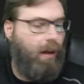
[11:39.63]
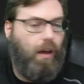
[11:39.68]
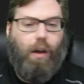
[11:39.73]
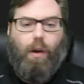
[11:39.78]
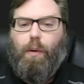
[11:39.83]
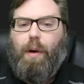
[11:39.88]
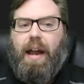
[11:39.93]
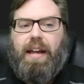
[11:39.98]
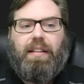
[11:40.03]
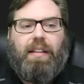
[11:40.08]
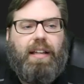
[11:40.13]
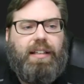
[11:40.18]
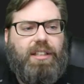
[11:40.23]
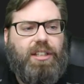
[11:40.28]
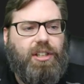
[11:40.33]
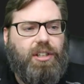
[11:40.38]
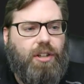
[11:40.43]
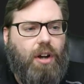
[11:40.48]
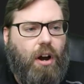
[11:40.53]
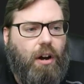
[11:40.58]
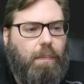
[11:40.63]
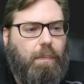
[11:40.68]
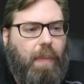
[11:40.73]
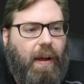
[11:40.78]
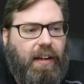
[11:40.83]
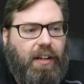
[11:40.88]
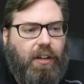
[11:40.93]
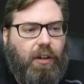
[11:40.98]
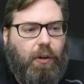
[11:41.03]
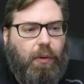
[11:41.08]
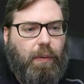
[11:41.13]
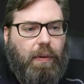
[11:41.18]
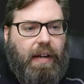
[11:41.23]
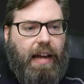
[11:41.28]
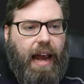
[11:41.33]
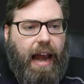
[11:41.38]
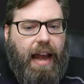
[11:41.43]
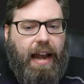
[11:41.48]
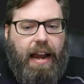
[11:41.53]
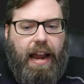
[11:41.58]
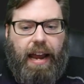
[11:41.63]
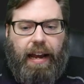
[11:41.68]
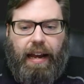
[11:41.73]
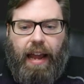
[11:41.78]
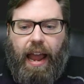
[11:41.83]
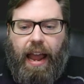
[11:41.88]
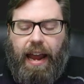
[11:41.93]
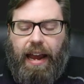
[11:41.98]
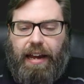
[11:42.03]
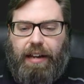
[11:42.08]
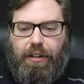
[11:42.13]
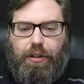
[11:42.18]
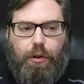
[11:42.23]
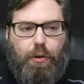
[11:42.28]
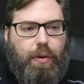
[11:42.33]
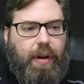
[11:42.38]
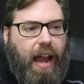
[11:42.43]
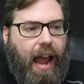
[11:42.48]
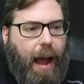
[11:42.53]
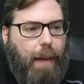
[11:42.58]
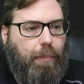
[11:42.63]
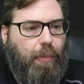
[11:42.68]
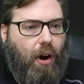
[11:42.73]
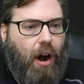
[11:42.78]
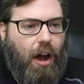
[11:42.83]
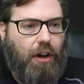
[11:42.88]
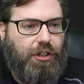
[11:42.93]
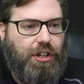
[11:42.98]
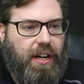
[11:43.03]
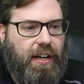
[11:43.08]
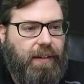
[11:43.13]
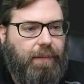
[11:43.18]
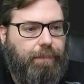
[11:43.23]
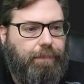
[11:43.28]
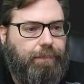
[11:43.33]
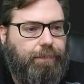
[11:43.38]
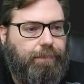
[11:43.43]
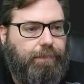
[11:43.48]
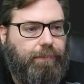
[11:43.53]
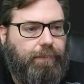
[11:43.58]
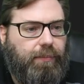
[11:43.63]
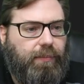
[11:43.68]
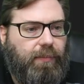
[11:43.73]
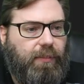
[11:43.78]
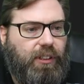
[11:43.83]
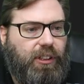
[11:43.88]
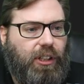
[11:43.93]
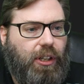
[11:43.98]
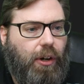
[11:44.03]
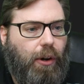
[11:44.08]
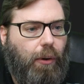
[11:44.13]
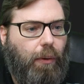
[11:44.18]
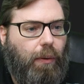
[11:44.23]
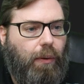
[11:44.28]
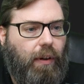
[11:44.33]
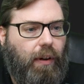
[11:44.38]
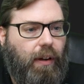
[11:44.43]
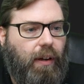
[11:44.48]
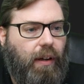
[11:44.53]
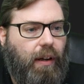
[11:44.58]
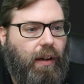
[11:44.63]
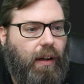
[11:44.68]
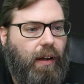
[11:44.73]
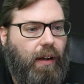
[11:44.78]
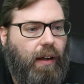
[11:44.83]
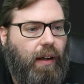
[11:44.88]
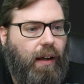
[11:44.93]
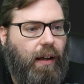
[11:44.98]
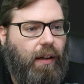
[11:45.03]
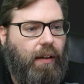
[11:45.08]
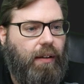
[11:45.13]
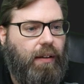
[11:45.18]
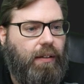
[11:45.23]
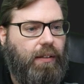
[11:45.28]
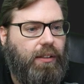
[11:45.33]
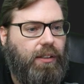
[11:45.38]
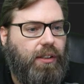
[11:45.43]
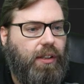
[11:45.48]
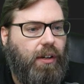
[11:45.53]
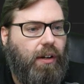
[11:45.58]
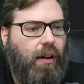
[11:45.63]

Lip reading: All right, let's start by creating a new CAP project. So let's